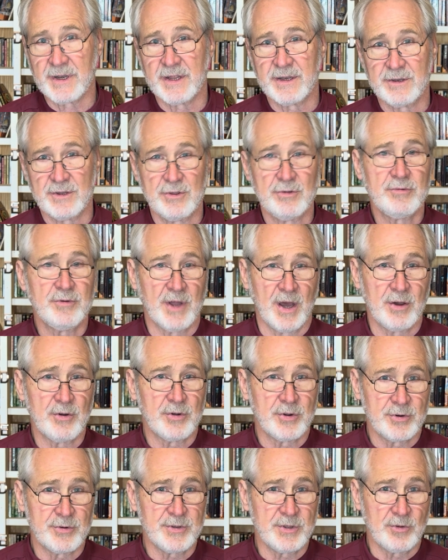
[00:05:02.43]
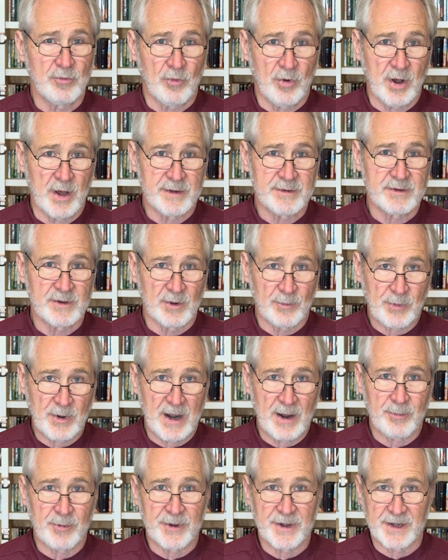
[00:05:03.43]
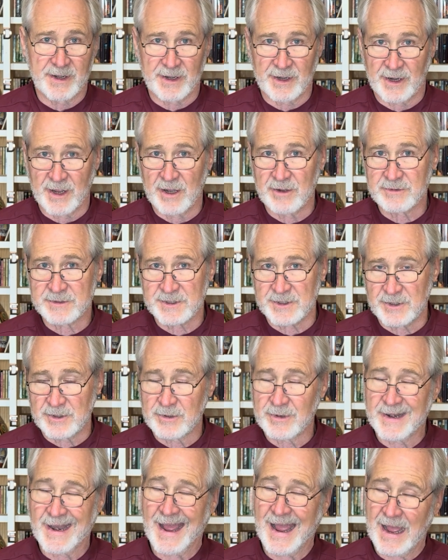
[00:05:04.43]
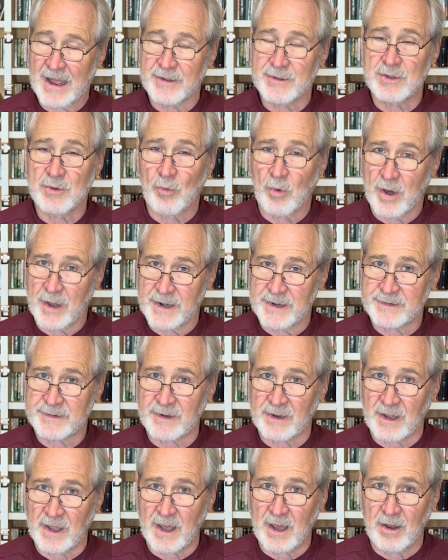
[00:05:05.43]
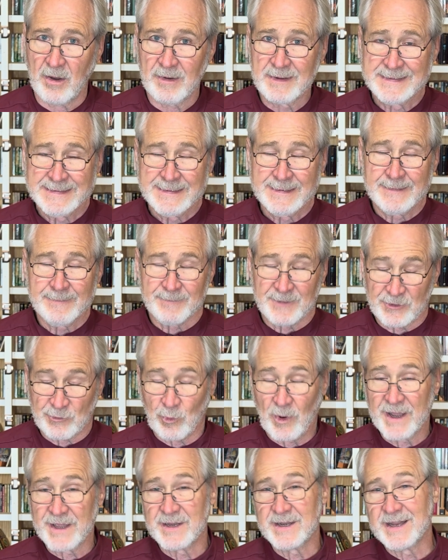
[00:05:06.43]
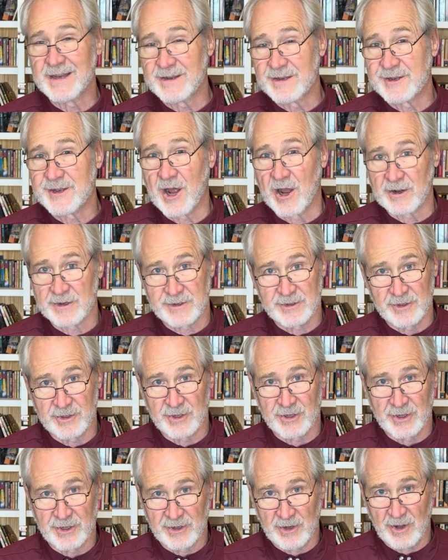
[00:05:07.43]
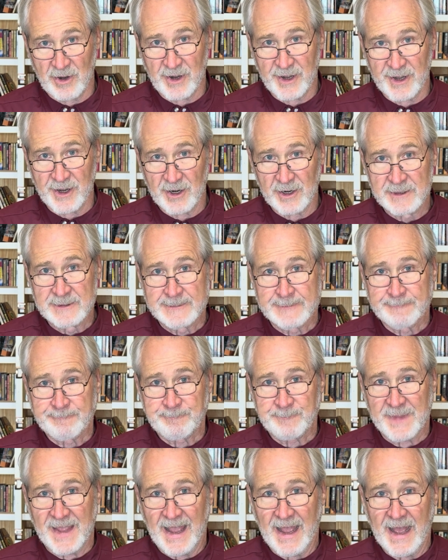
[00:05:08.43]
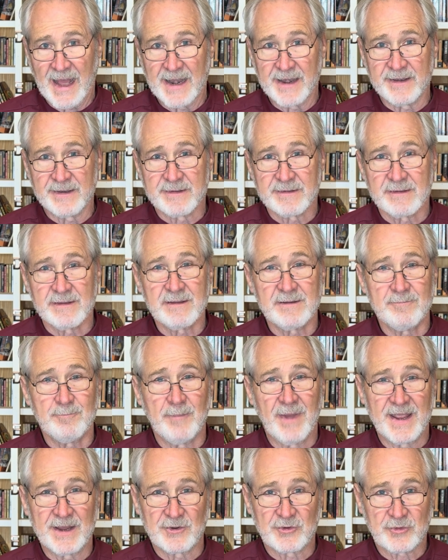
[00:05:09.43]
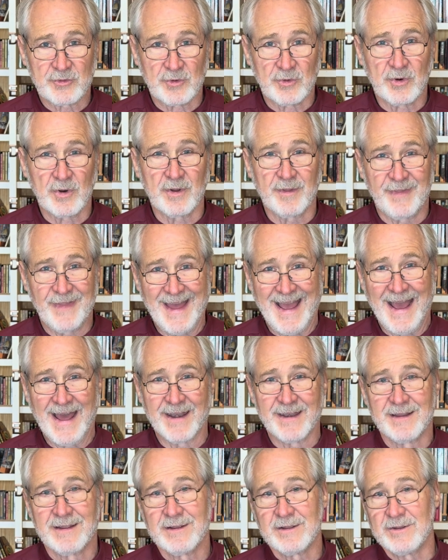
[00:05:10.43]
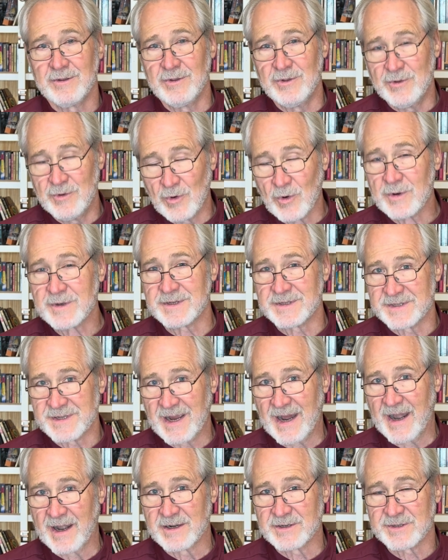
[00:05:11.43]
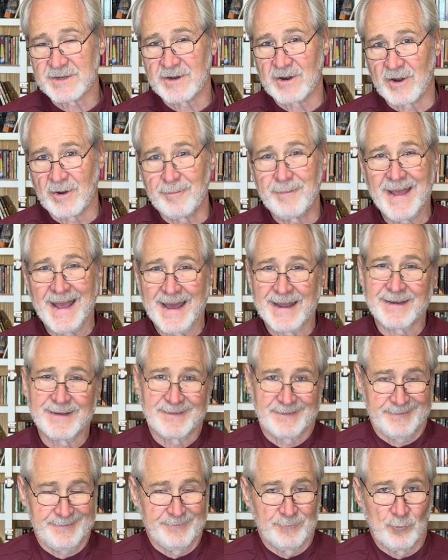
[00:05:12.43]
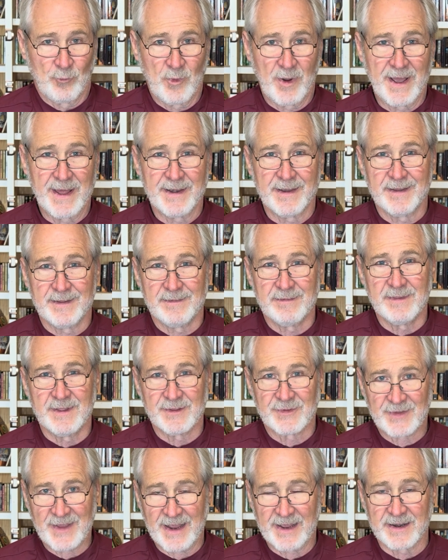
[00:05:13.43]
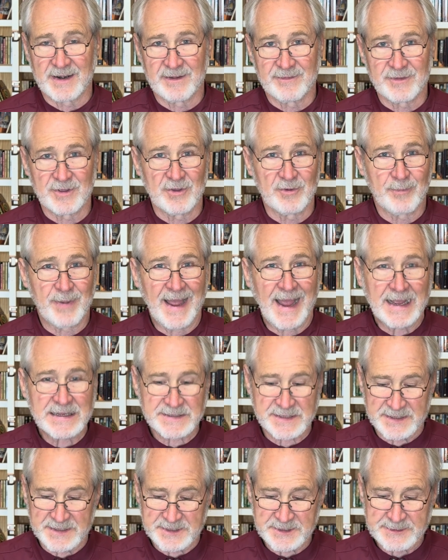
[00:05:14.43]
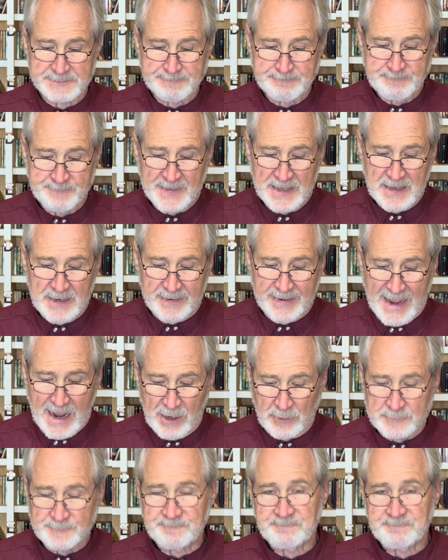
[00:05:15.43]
and you know who you want your property to go to and how you want it to go. That's why you need to talk to a good lawyer and make sure that your desires are met when the second of you passes. Now,